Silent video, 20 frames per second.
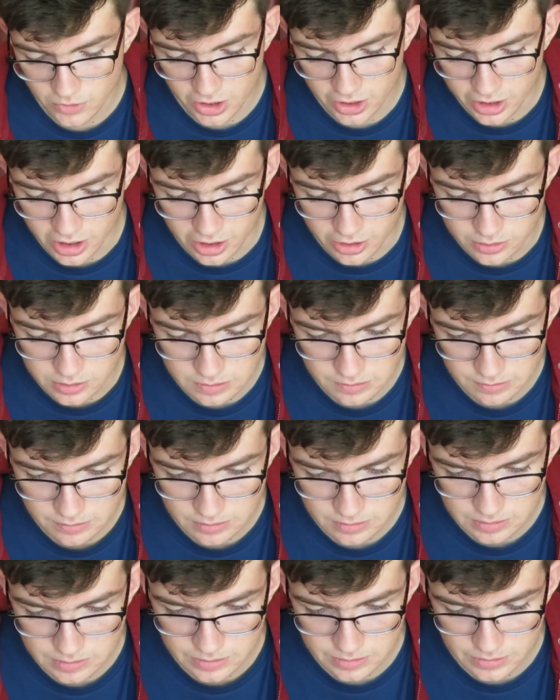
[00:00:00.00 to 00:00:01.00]
You know,
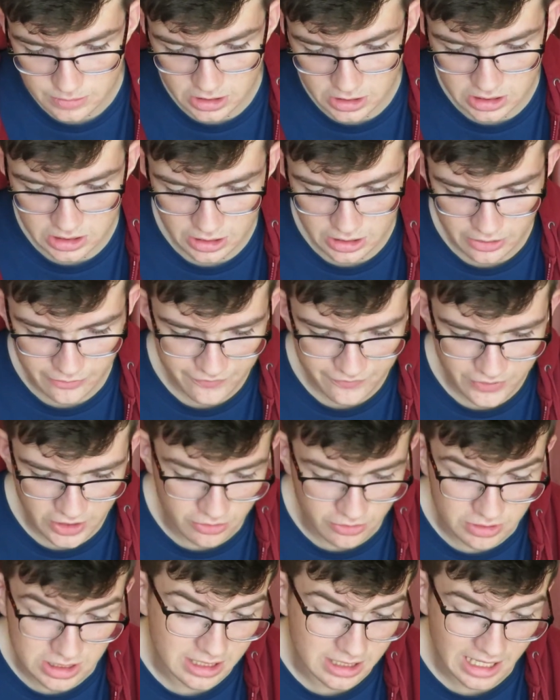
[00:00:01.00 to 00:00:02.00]
you
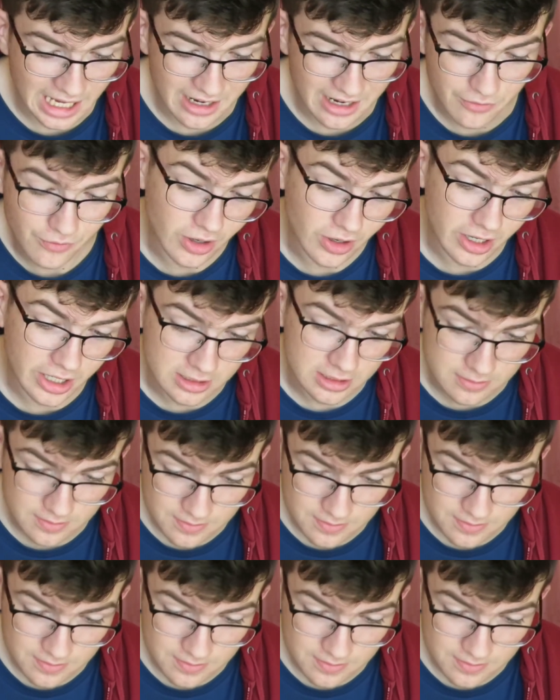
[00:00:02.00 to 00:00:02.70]
didn't get it right.